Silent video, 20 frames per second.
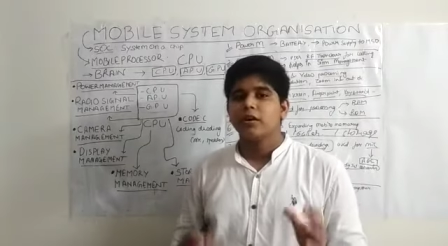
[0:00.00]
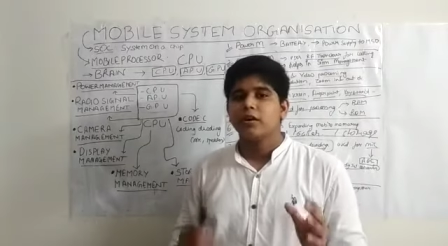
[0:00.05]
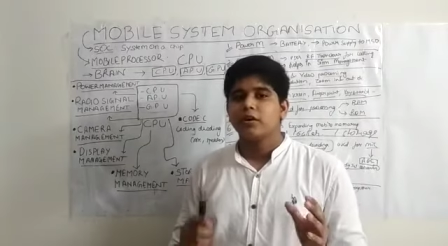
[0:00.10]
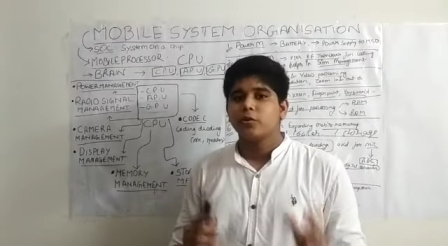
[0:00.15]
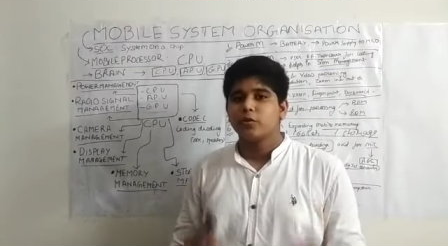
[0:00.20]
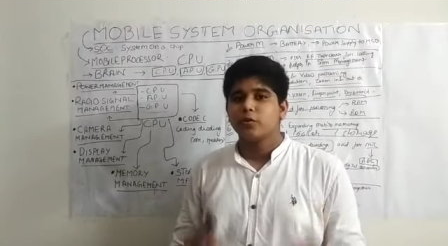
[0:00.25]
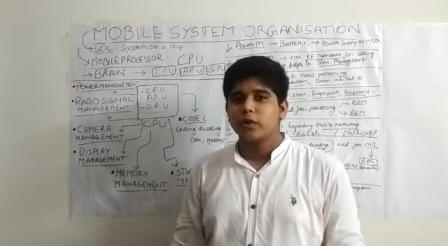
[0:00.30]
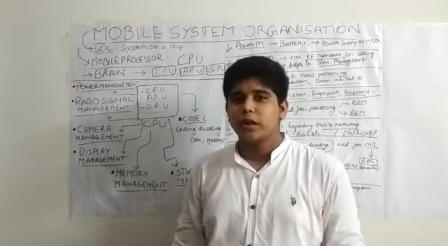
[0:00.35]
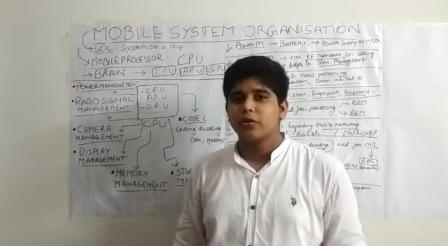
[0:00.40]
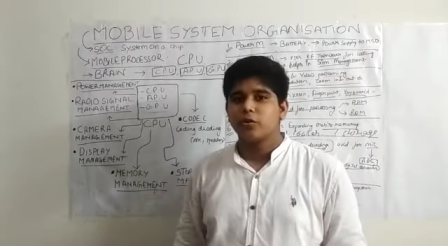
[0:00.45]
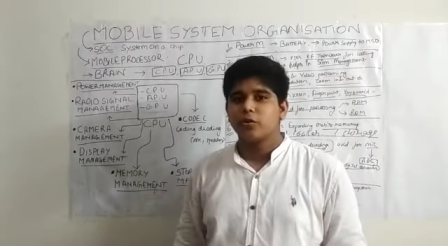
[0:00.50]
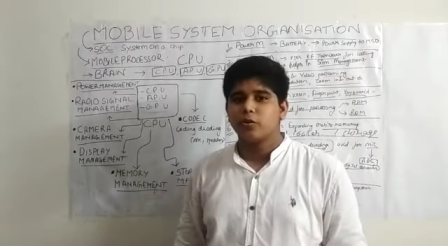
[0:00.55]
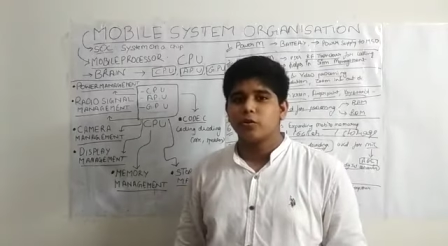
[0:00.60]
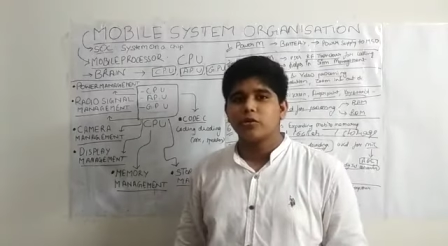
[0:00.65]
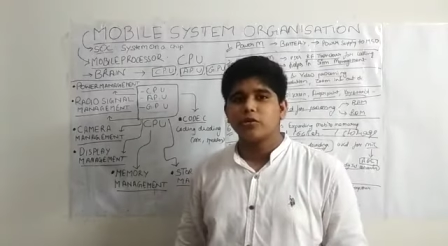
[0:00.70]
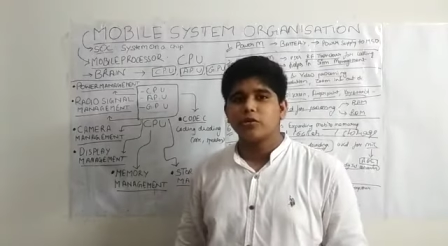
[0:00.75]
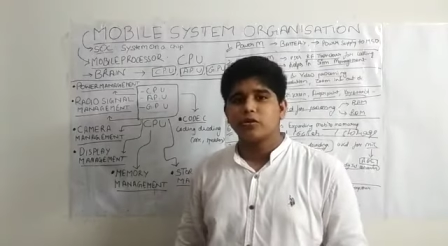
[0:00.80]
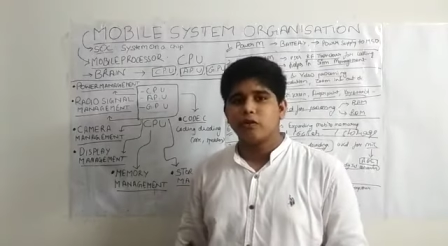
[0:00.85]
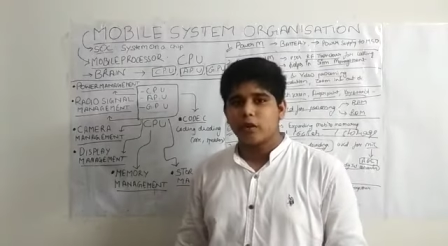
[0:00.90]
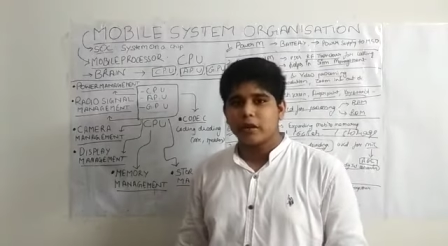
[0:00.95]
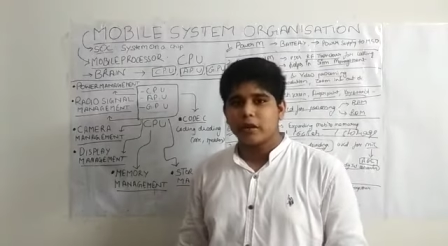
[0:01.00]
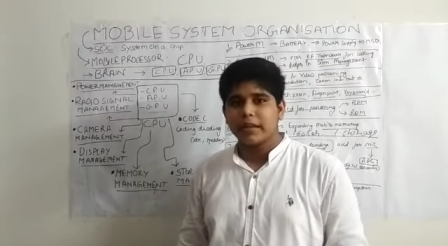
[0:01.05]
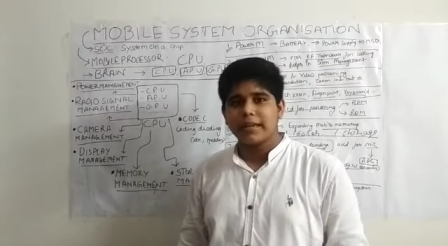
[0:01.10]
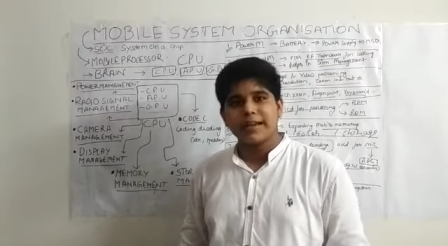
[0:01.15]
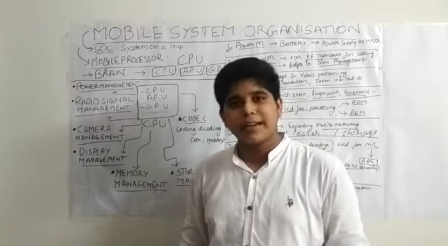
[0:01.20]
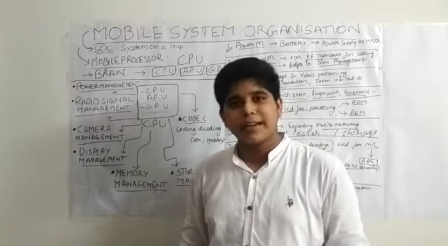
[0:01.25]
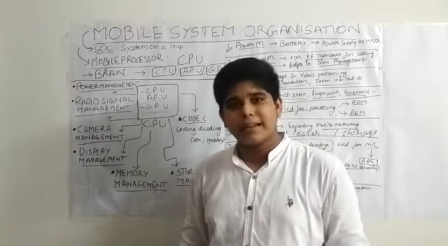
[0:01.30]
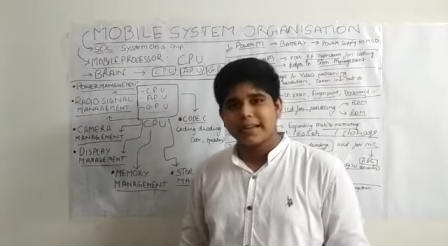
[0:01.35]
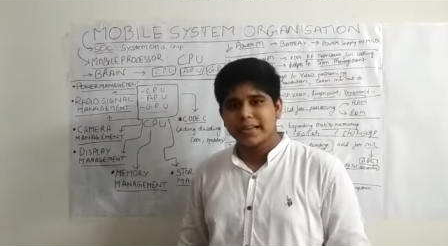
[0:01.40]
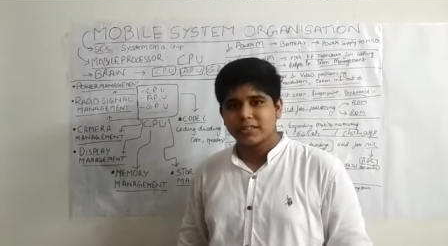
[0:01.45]
to control calling
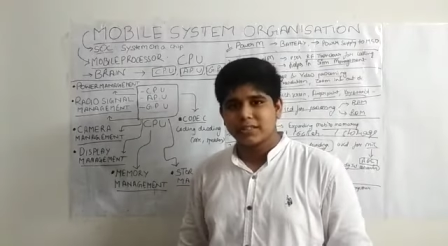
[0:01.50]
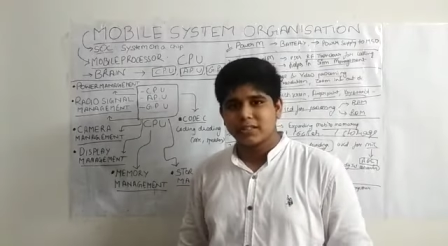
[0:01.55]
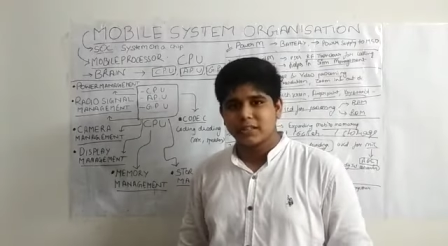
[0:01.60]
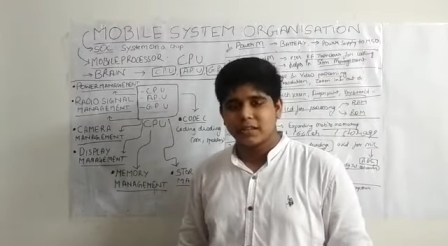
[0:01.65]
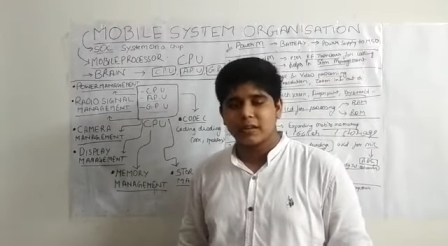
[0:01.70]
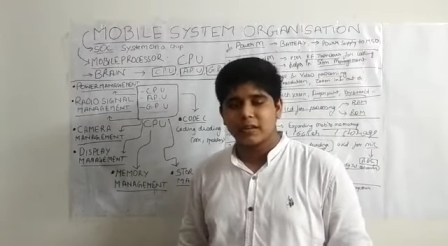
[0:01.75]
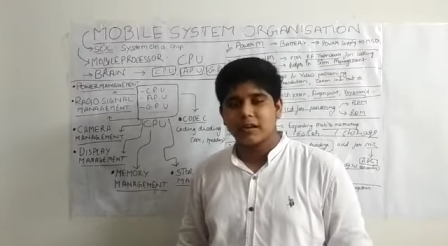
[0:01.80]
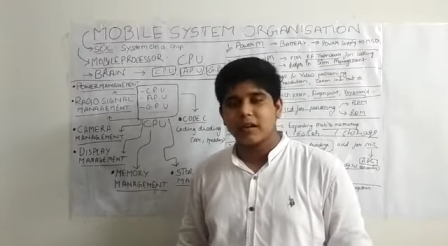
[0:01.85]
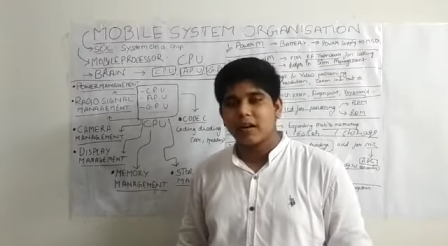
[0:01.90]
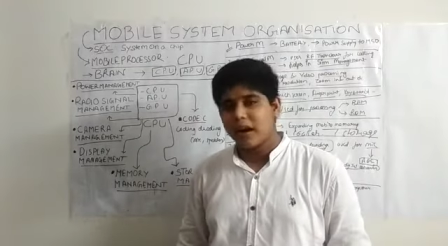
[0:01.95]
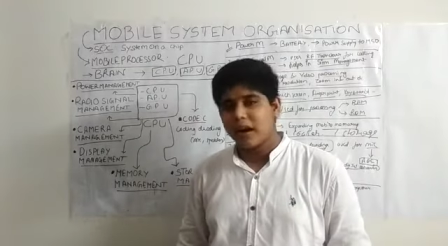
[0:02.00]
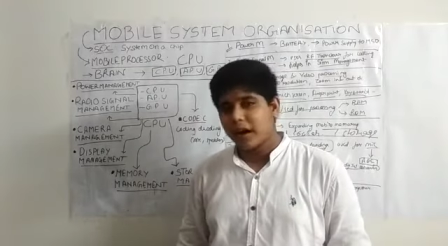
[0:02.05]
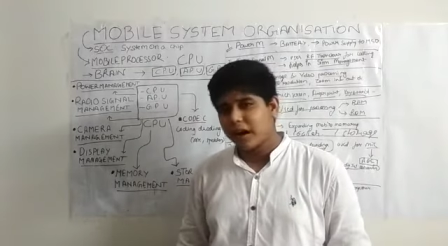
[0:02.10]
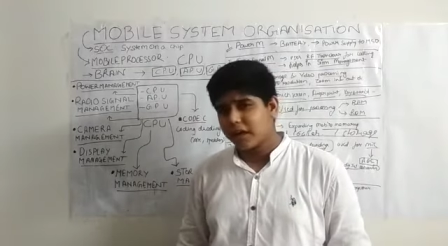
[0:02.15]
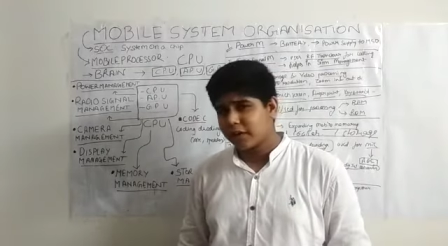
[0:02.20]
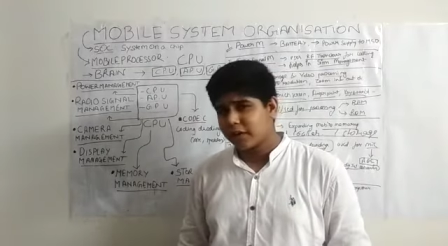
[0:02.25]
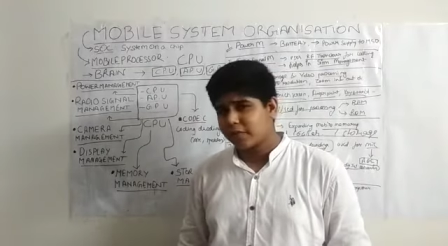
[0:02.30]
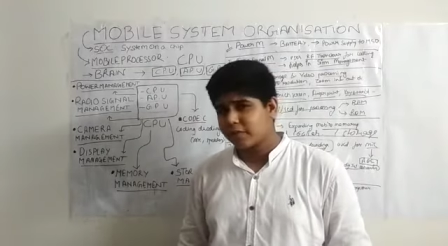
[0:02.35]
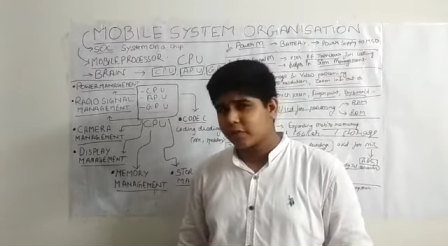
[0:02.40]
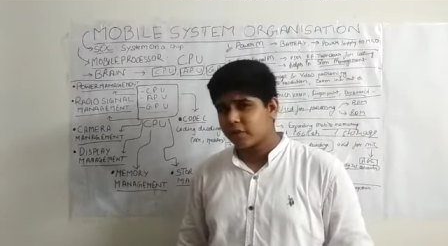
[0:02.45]
and texting. RF